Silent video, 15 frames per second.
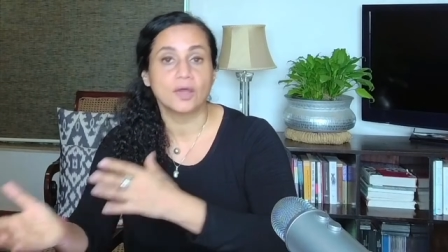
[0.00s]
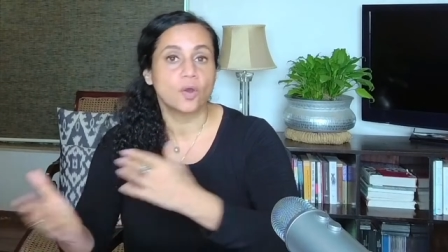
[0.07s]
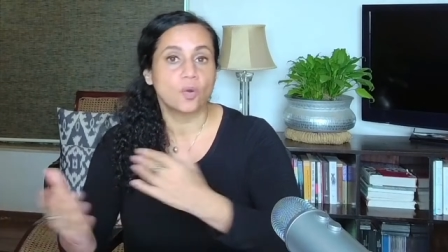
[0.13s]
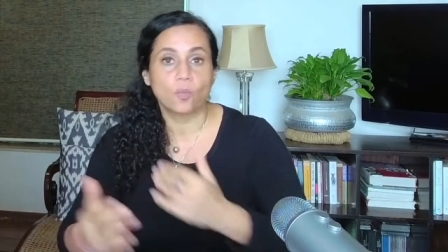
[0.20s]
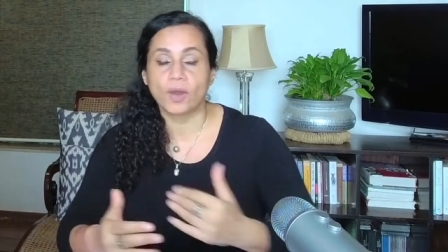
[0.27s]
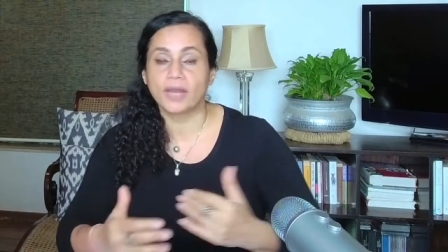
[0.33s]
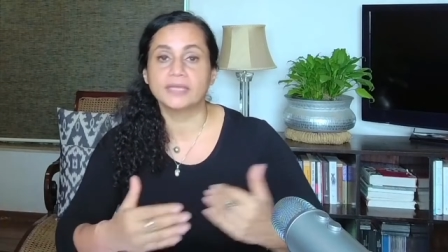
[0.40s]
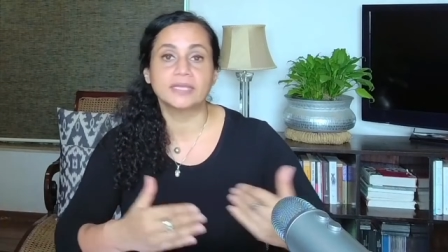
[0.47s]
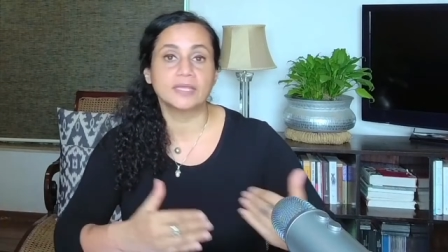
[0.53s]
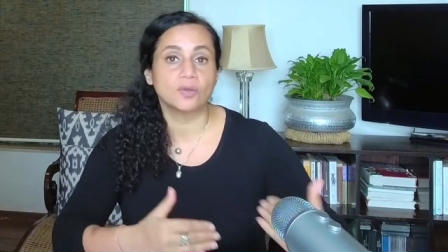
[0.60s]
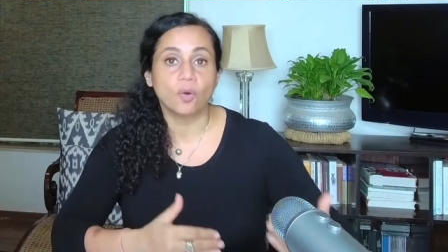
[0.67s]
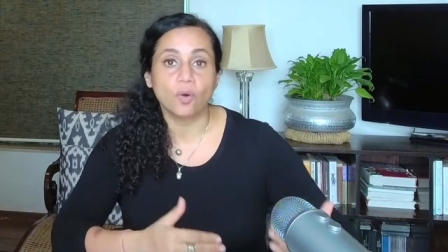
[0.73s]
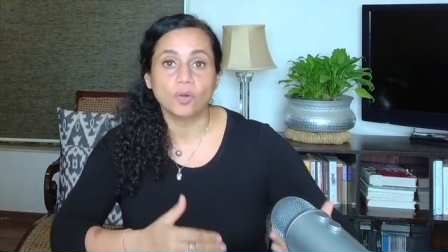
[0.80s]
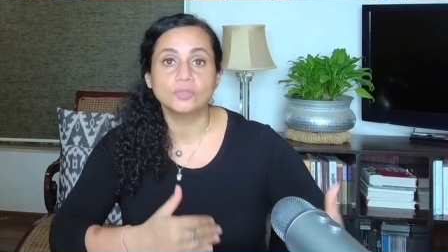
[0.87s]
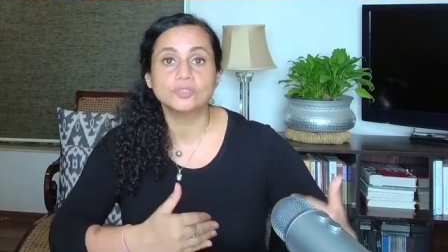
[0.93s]
one can
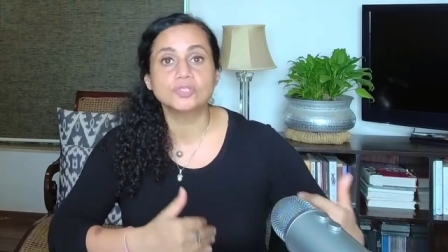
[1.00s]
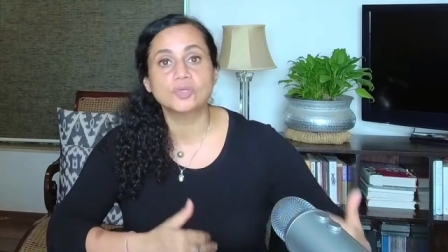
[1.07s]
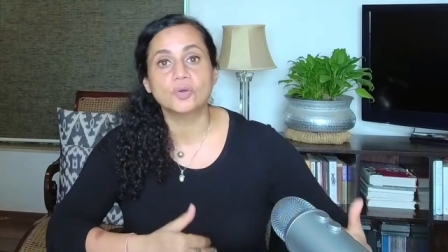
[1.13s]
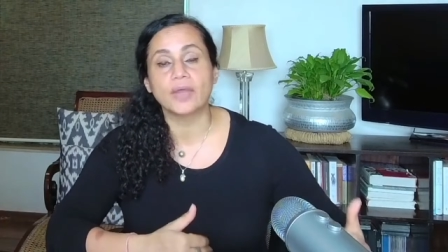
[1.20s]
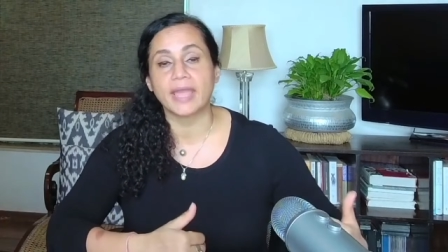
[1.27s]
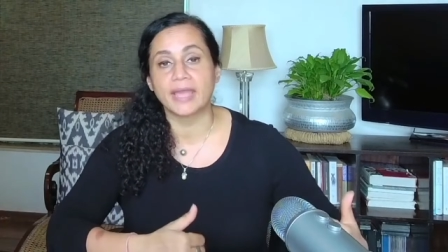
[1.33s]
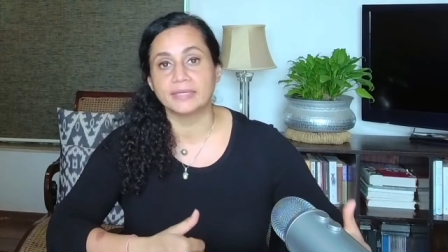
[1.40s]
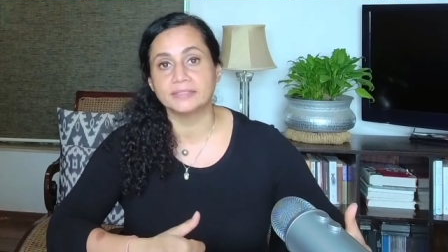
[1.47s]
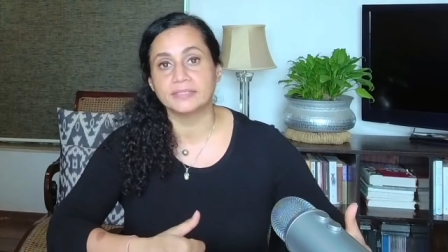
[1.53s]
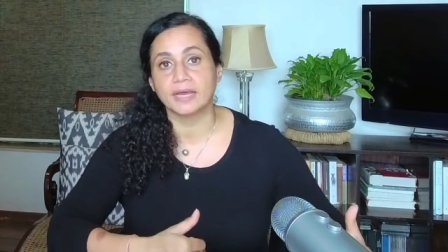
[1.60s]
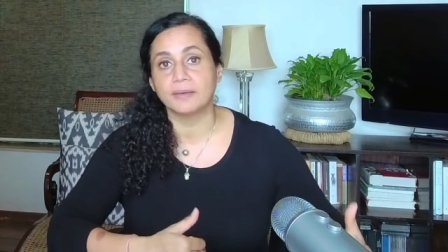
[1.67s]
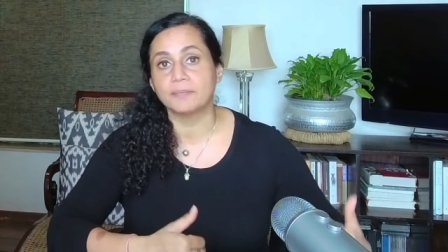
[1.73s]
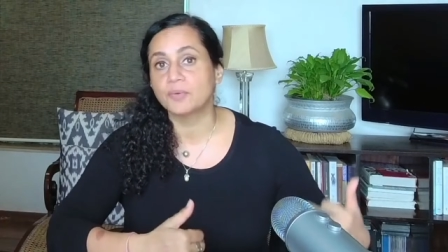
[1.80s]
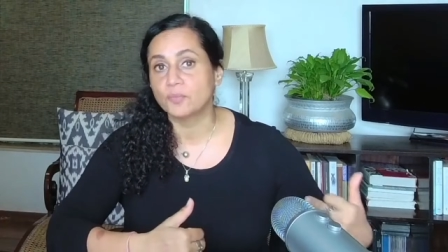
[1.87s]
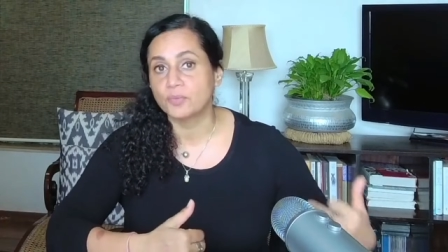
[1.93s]
also end up
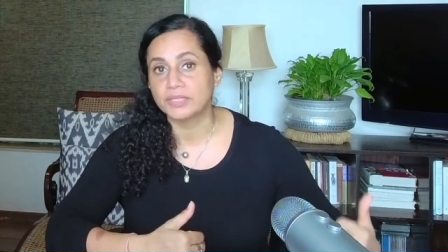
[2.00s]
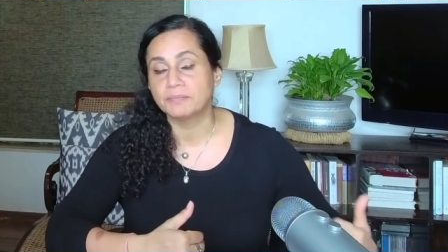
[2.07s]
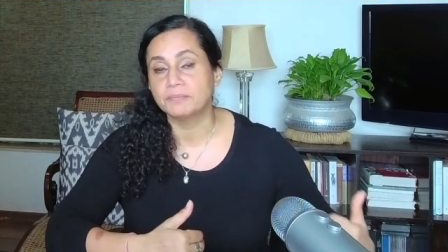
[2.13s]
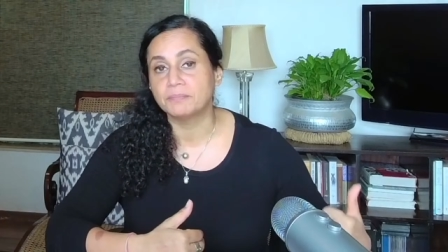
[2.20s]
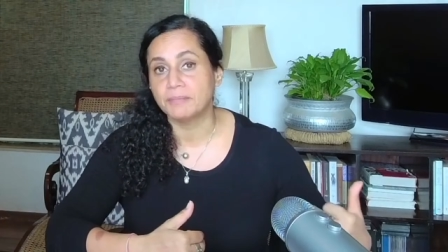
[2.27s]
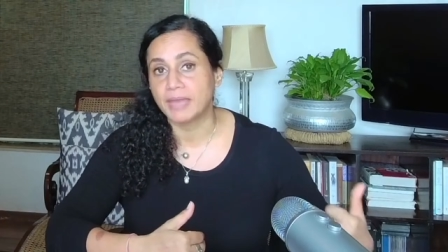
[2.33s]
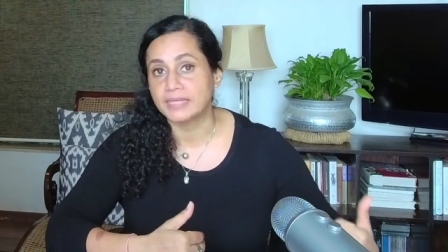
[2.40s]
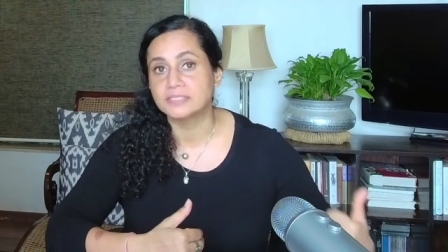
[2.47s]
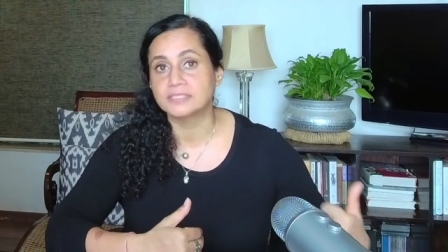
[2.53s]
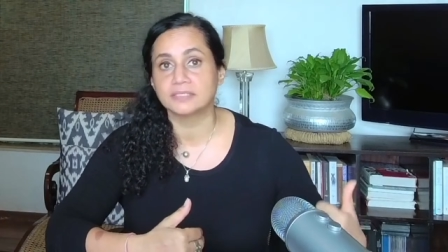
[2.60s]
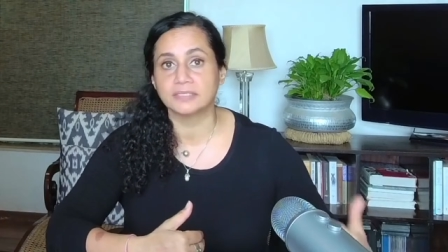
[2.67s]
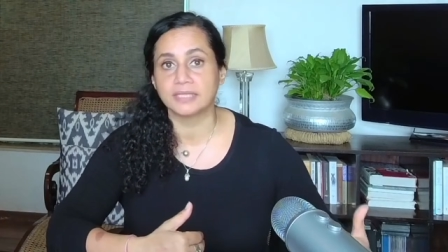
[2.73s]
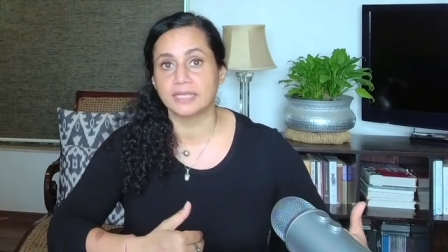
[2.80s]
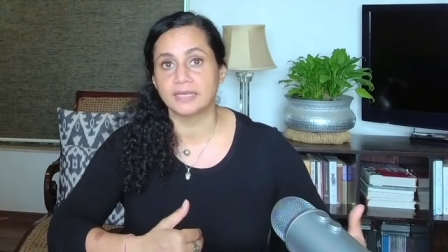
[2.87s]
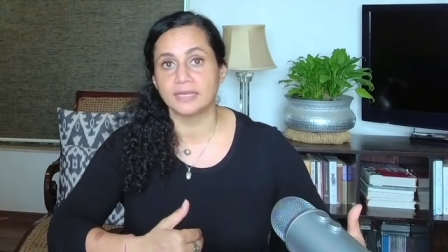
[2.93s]
with mental
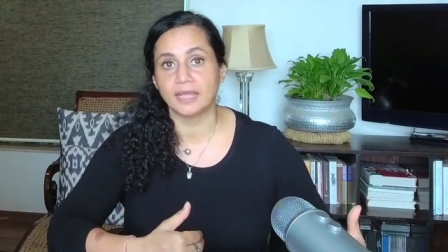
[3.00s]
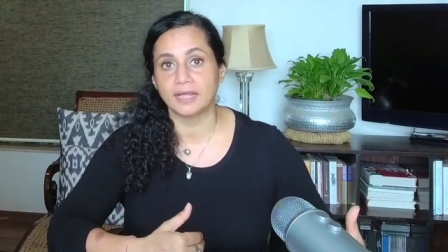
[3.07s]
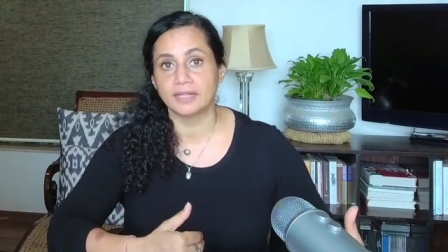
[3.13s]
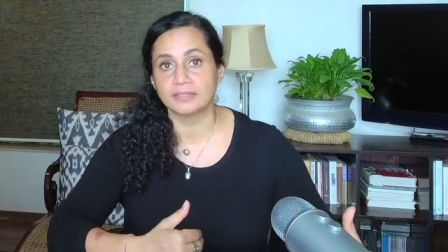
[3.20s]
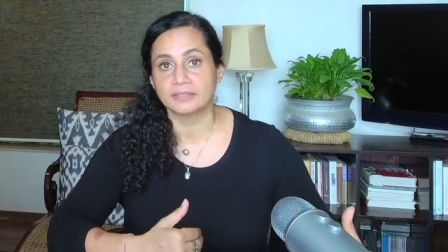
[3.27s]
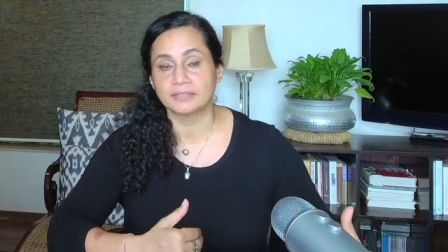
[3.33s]
ill health.